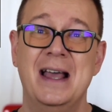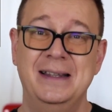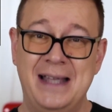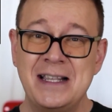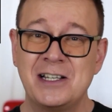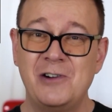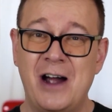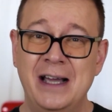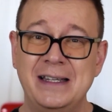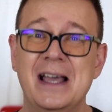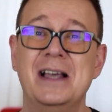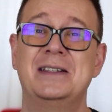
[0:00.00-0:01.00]
That's
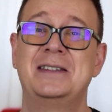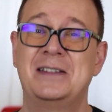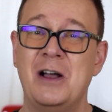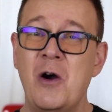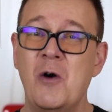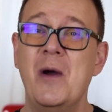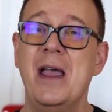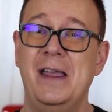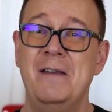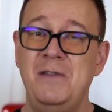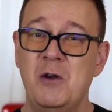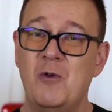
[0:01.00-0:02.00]
right, so
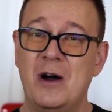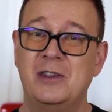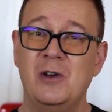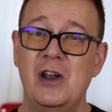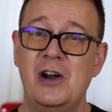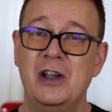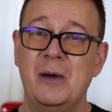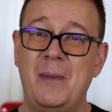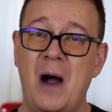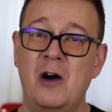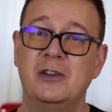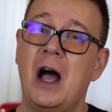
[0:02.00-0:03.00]
if you want to learn
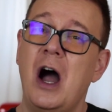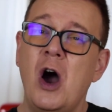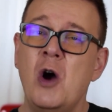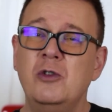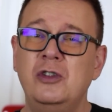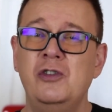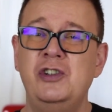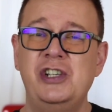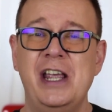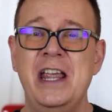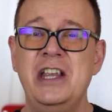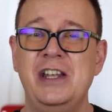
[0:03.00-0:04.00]
about how to
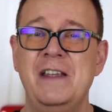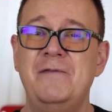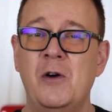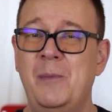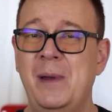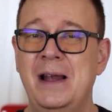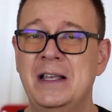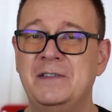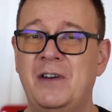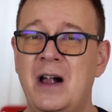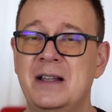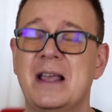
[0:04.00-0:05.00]
change info plist
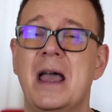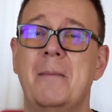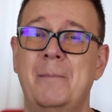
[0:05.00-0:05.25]
files,